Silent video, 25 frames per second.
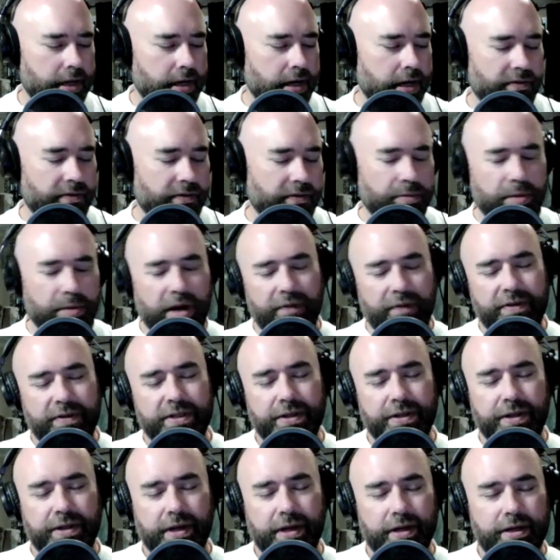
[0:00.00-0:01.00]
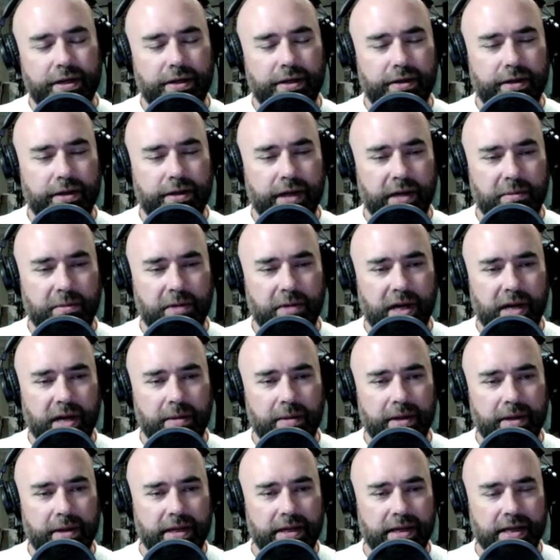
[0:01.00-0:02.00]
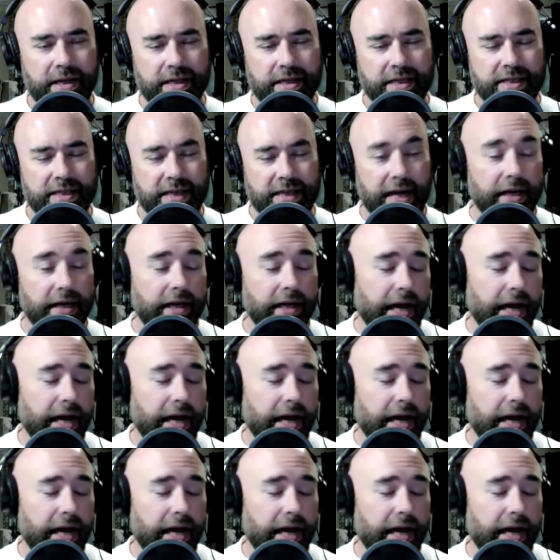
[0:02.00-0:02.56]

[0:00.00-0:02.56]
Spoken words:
not-for-profits out there to help document this. Because